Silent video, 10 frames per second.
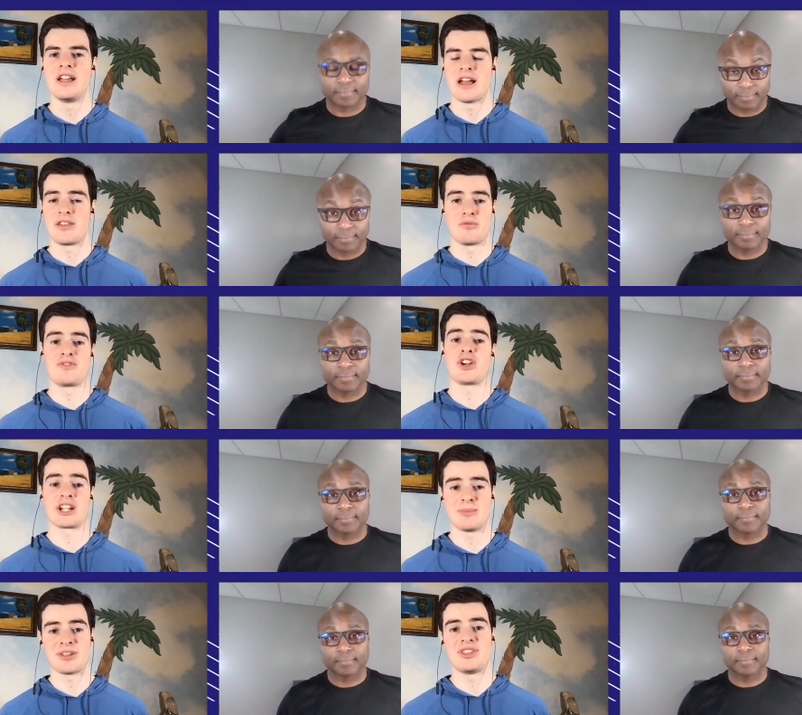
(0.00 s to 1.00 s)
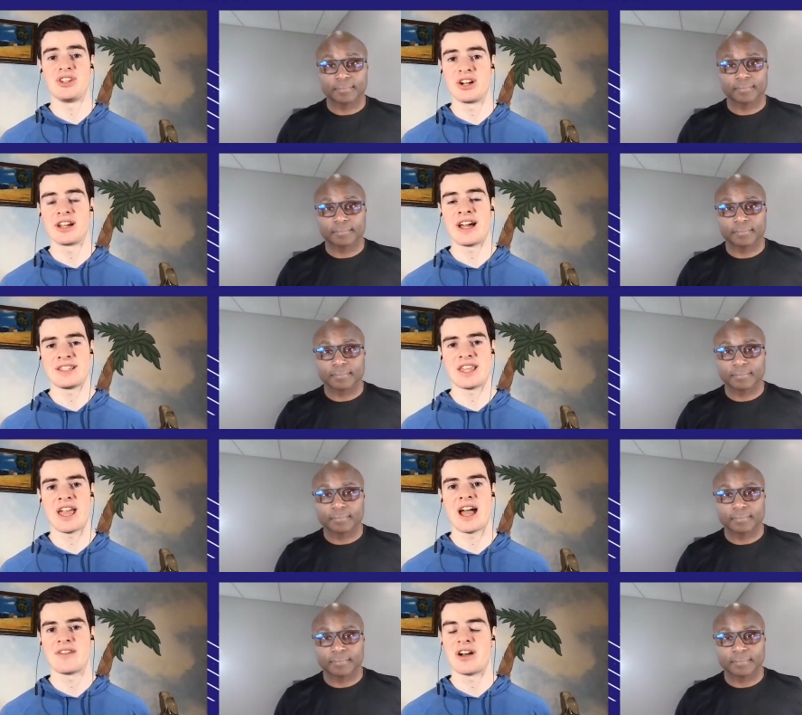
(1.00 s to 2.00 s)
Speaker 1: We've talked about the young guys they
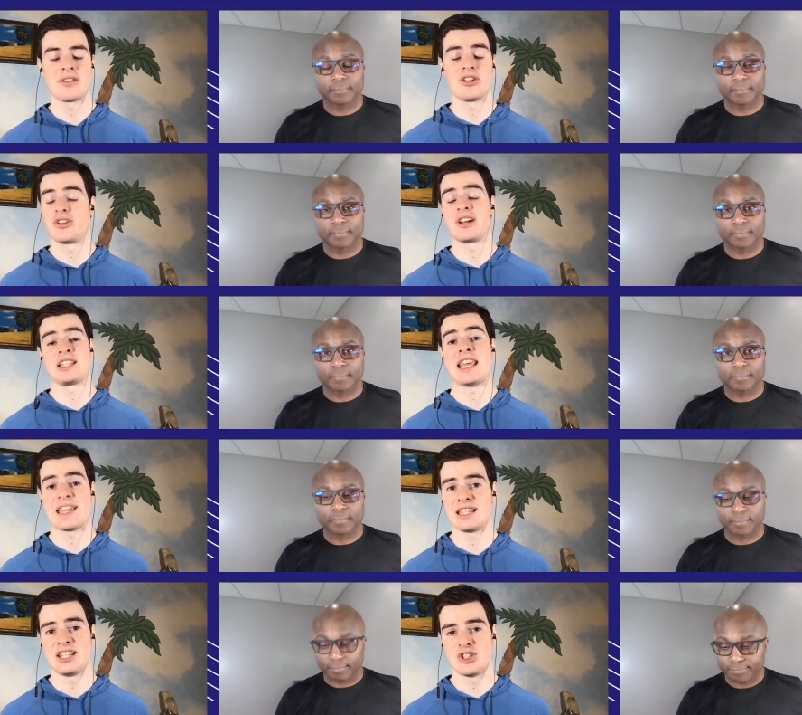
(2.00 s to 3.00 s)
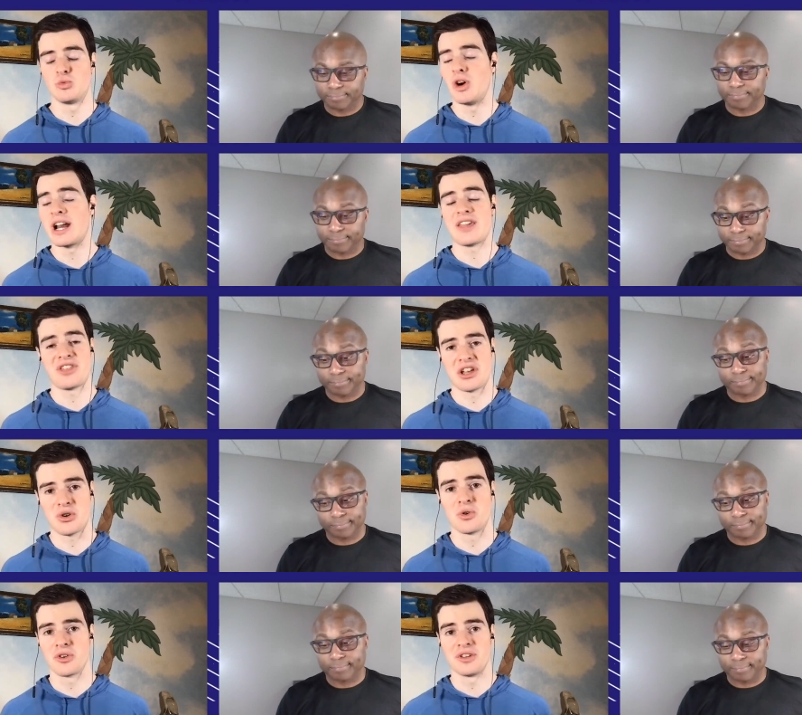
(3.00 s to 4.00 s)
have. They're going to take at least one, I think,
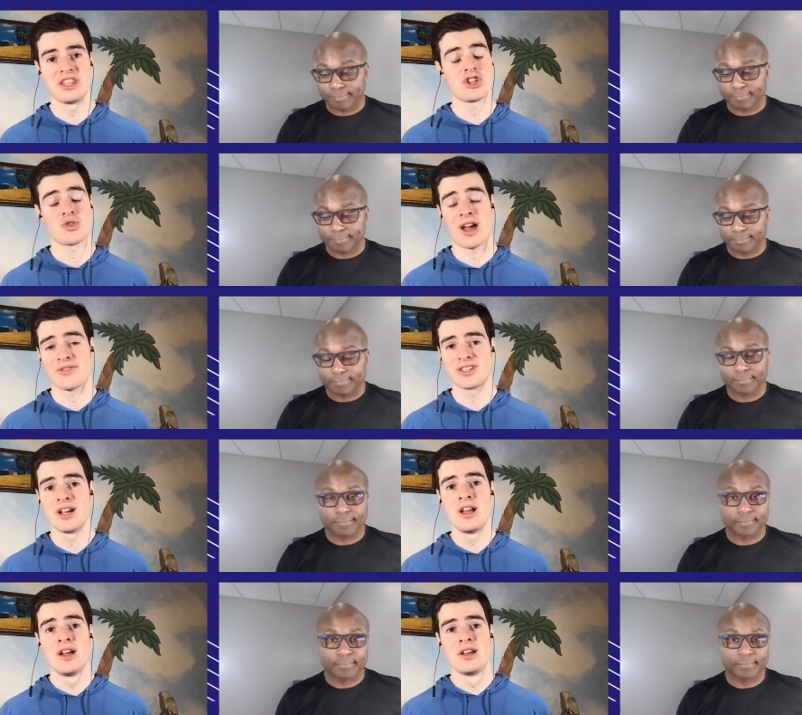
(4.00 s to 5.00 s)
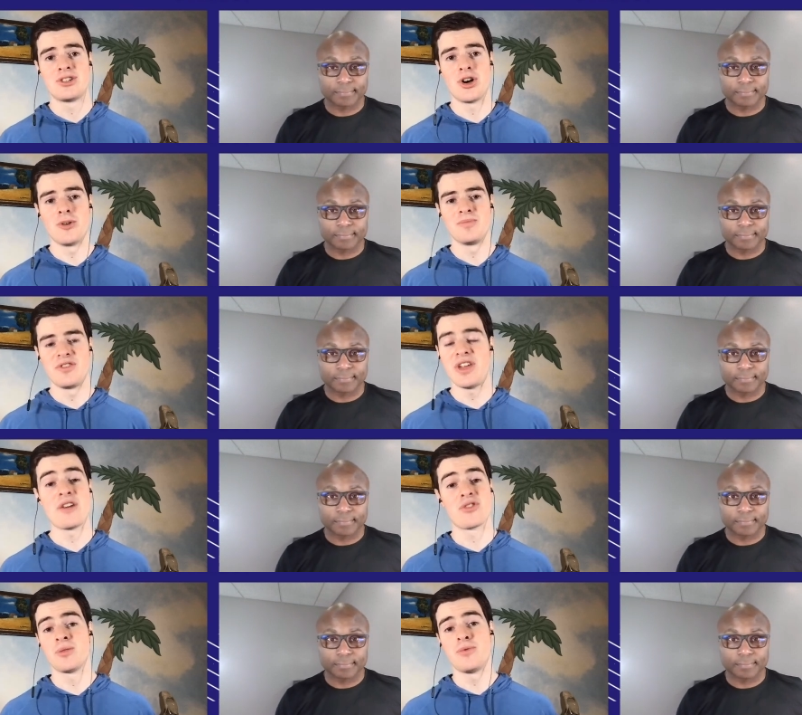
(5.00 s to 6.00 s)
corner in this draft. So if you
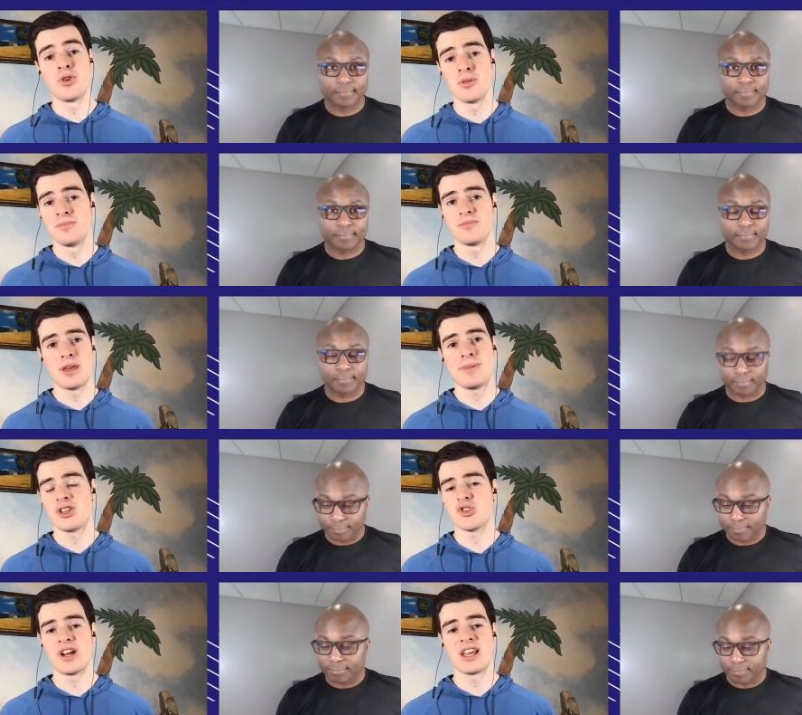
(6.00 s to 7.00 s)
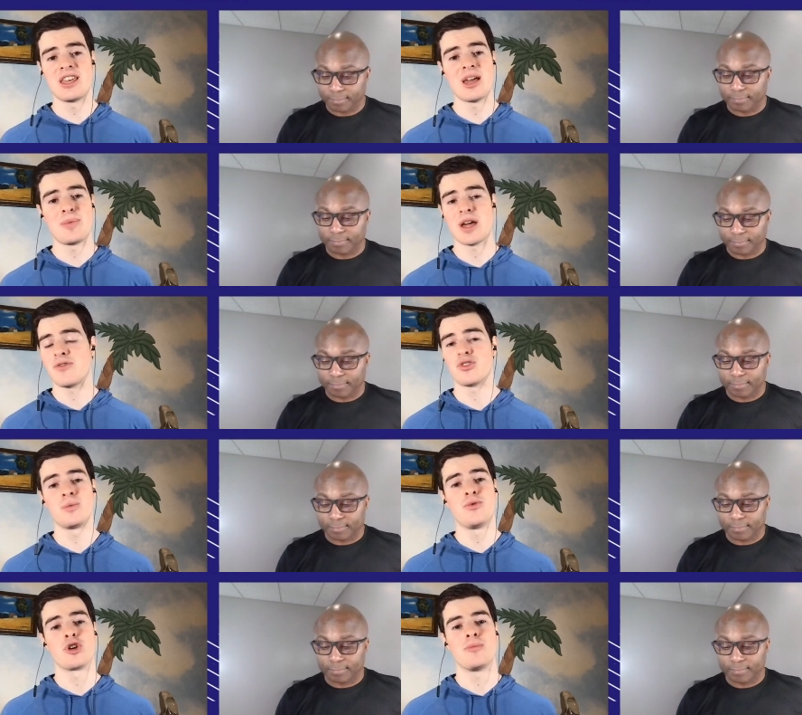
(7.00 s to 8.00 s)
have room for him, maybe in training camp, you have
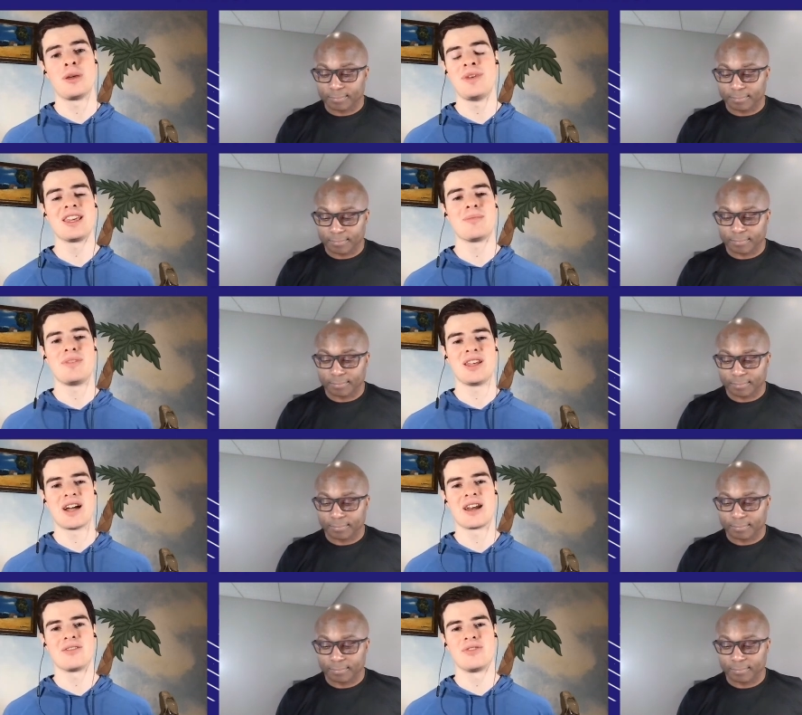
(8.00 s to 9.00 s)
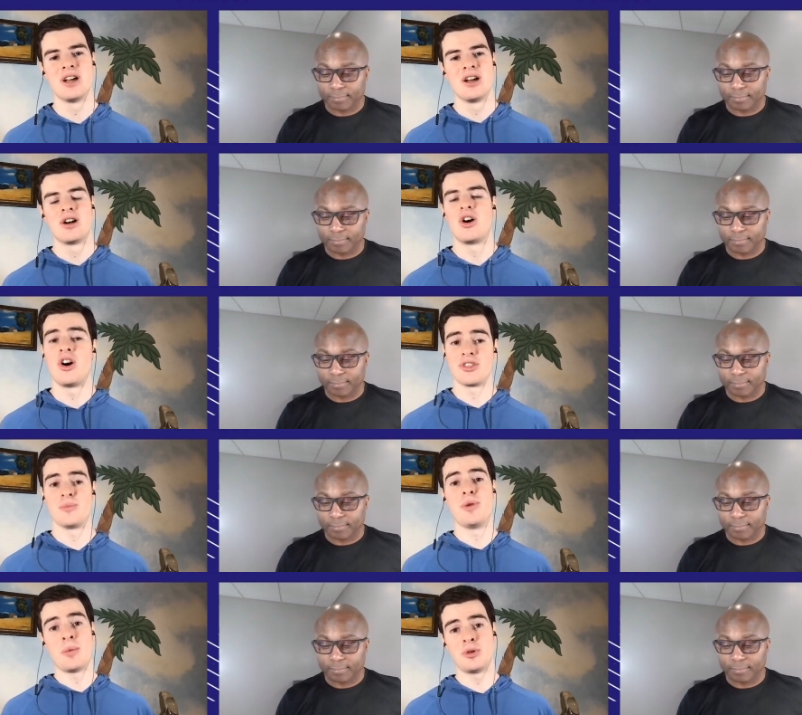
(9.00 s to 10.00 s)
room for him. Maybe he can be kind of on the
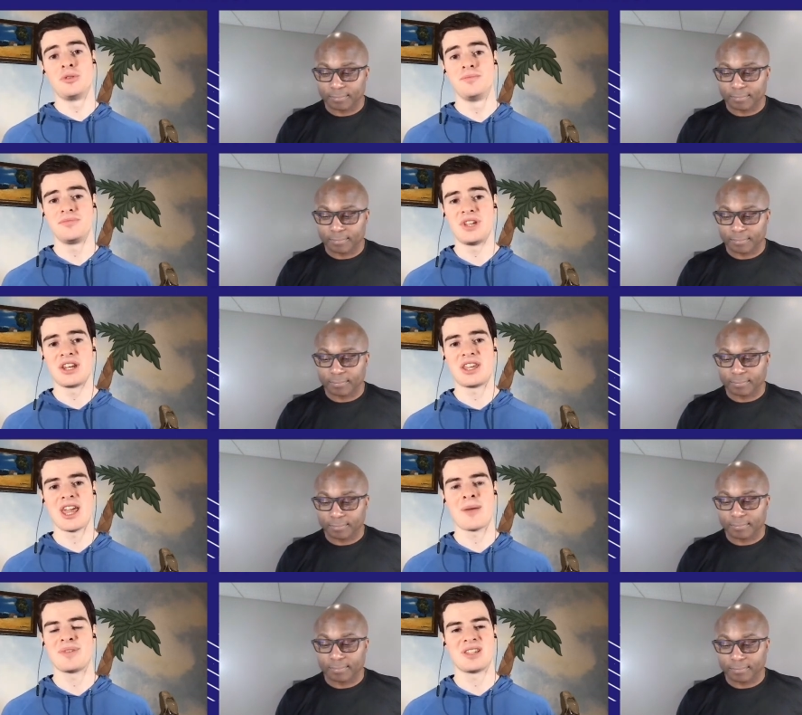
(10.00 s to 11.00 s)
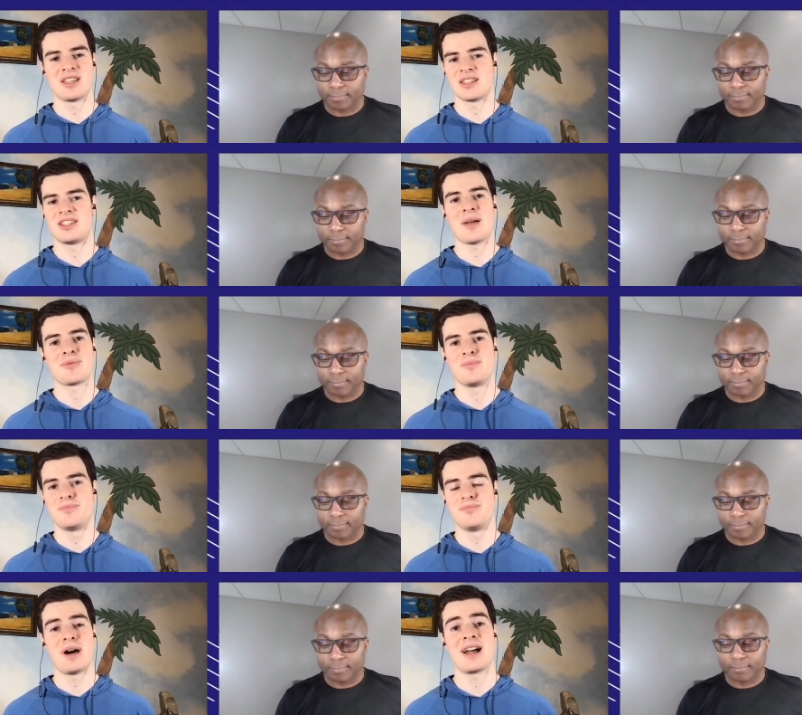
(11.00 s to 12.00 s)
bubble in camp as, as a depth
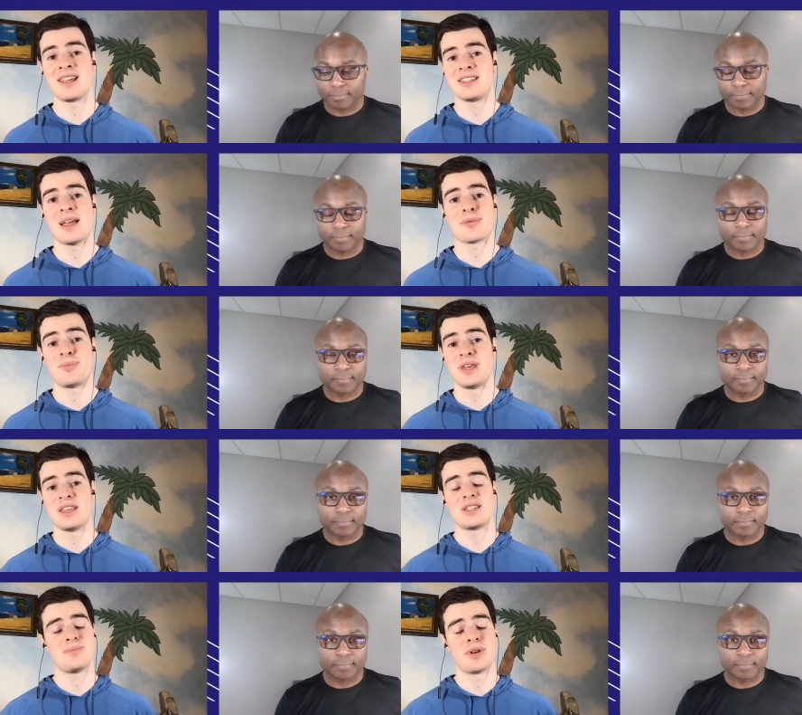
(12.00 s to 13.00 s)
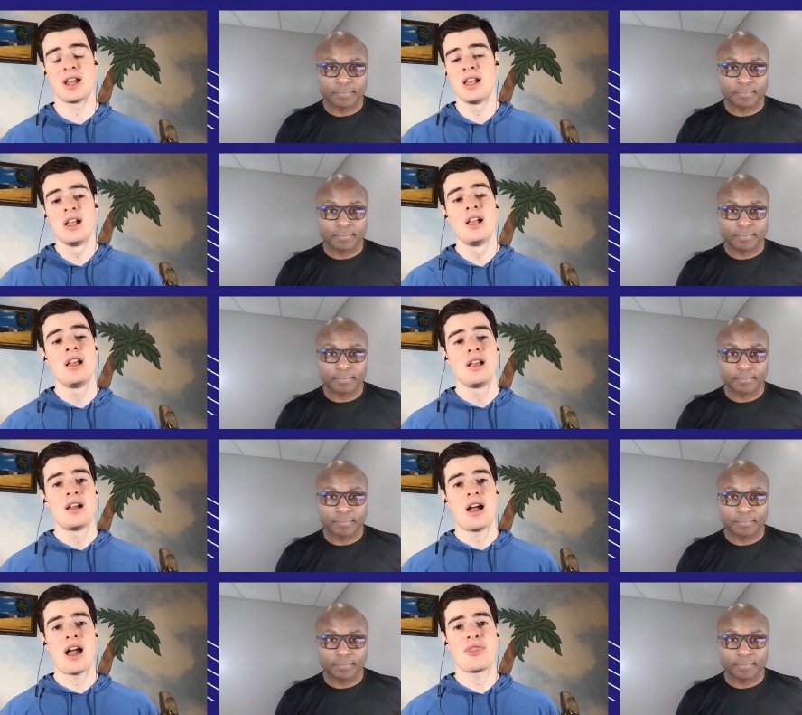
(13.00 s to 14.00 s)
body, a depth piece. But I